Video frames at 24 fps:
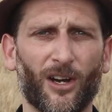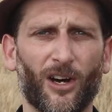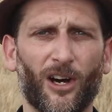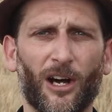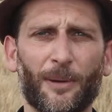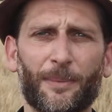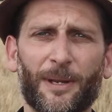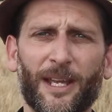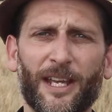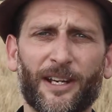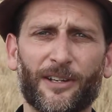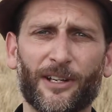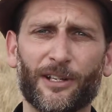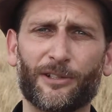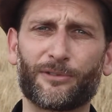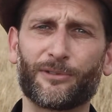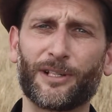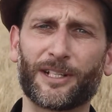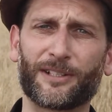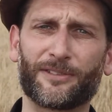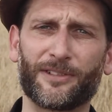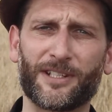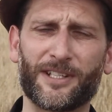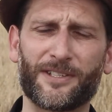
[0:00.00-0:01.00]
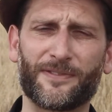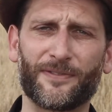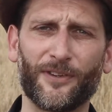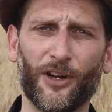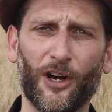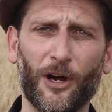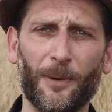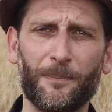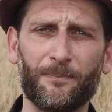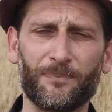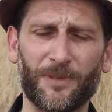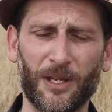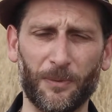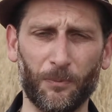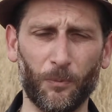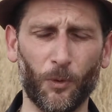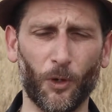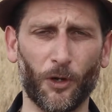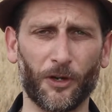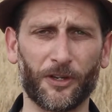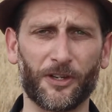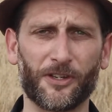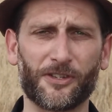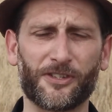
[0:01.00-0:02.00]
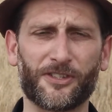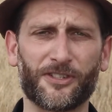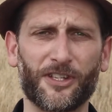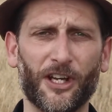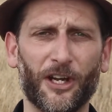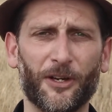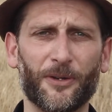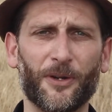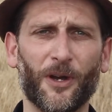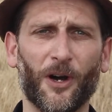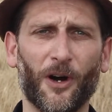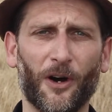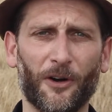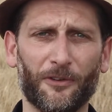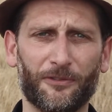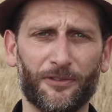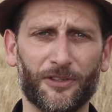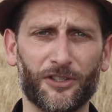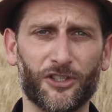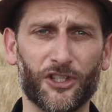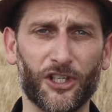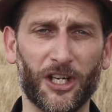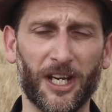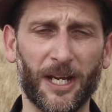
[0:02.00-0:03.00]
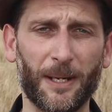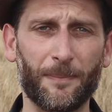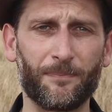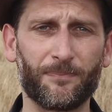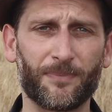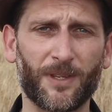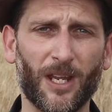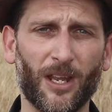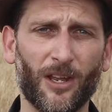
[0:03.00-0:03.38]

I'm here at Gregory's farm in Wallington, Hertfordshire